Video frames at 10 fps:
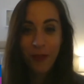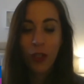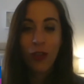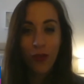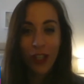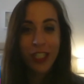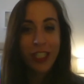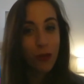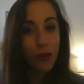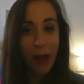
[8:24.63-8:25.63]
So those
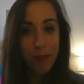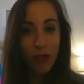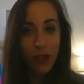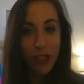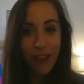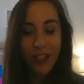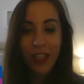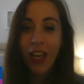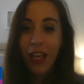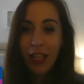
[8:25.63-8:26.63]
volunteers wrap those gifts,
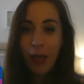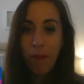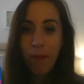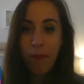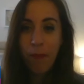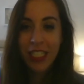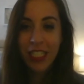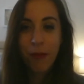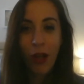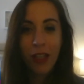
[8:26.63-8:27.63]
they package
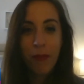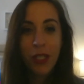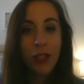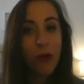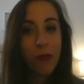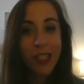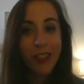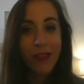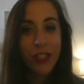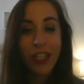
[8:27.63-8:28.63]
them all up into a
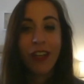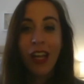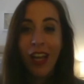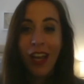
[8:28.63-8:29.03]
bundle of cheer,